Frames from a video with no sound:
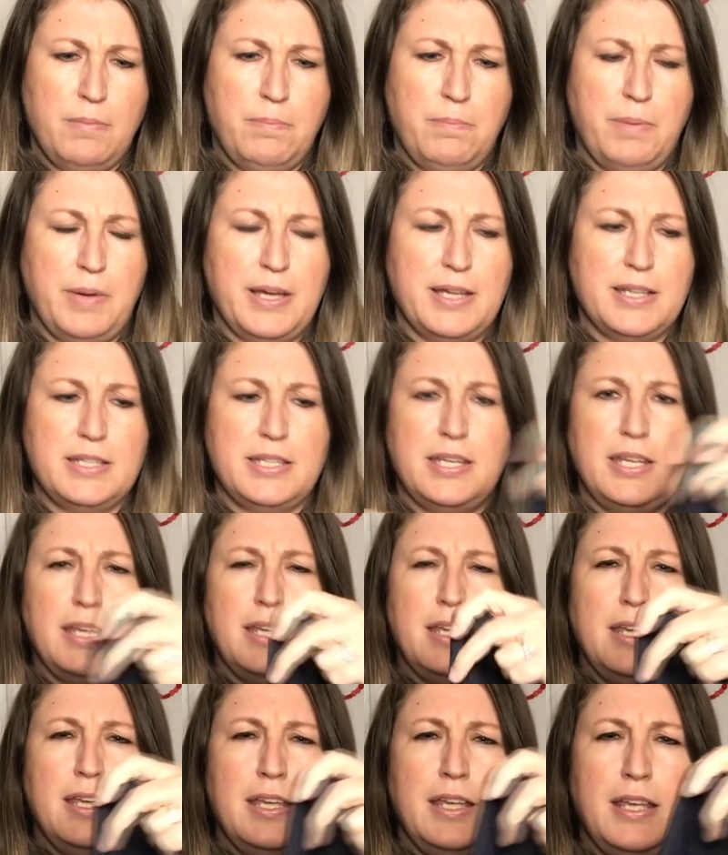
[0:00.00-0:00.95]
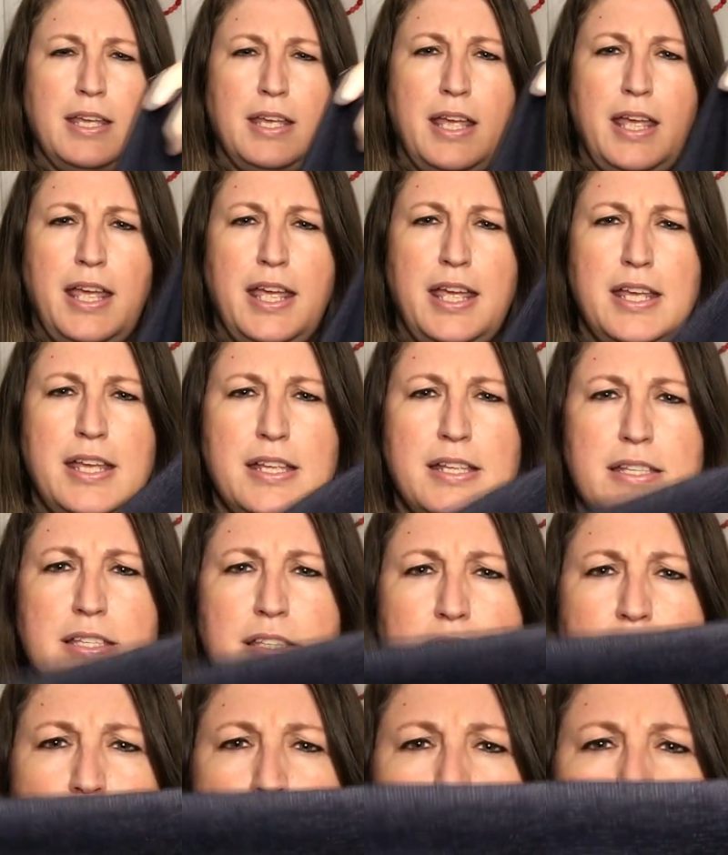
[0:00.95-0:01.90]
but it's
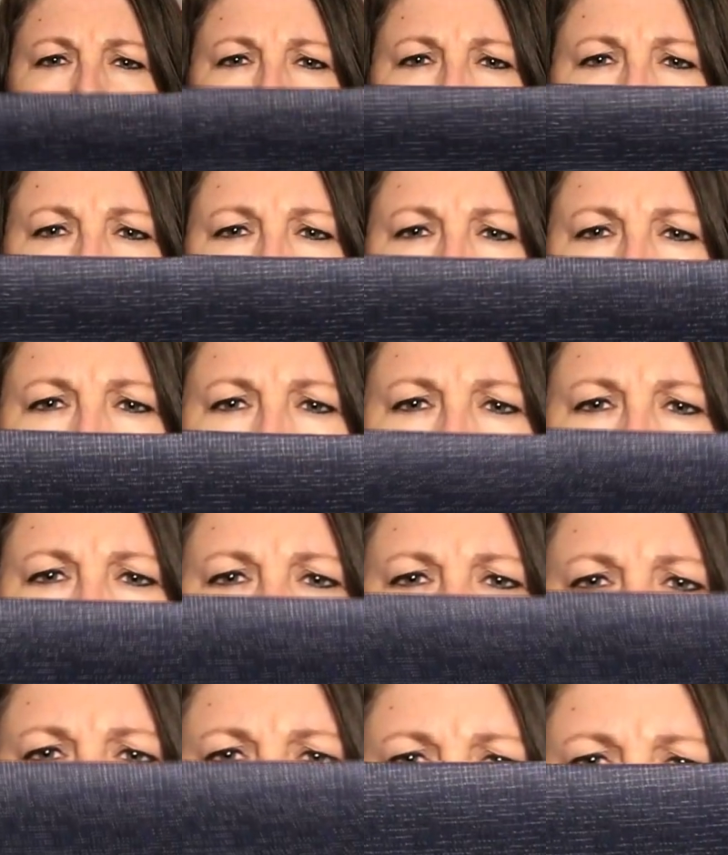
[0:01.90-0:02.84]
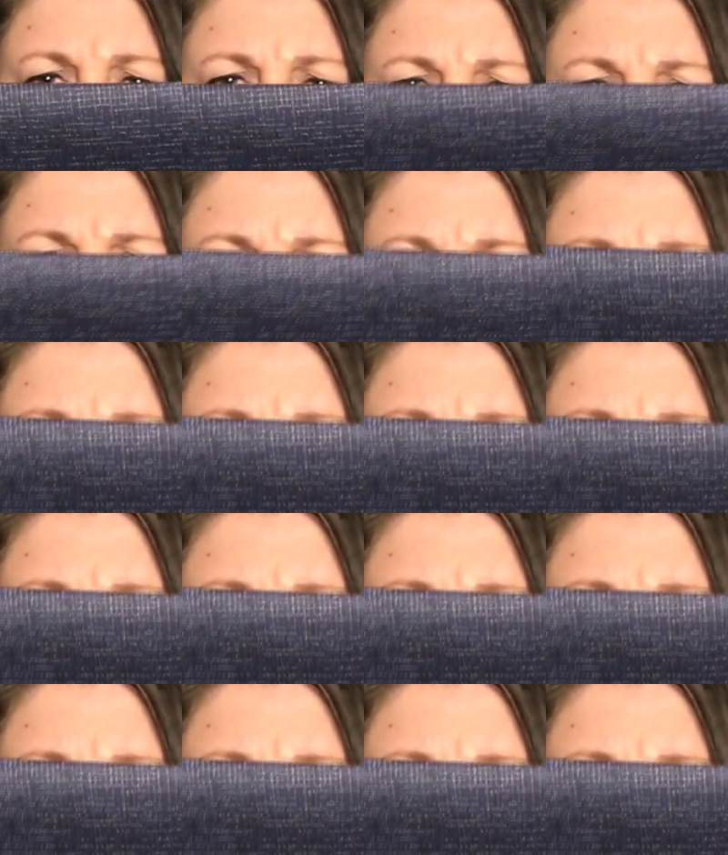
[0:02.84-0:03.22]
got sort